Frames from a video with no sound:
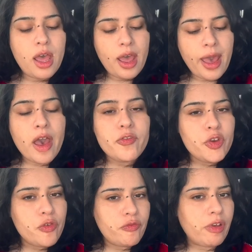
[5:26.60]
have
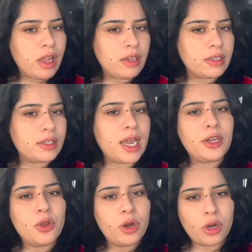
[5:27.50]
you felt
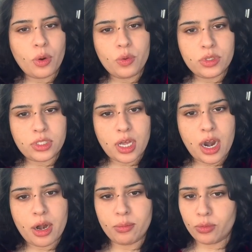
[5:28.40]
that your clothes
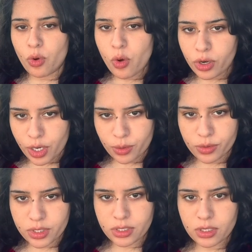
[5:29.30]
are more
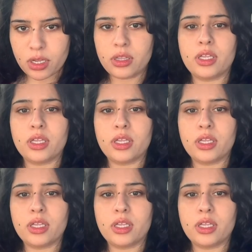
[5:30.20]
loose?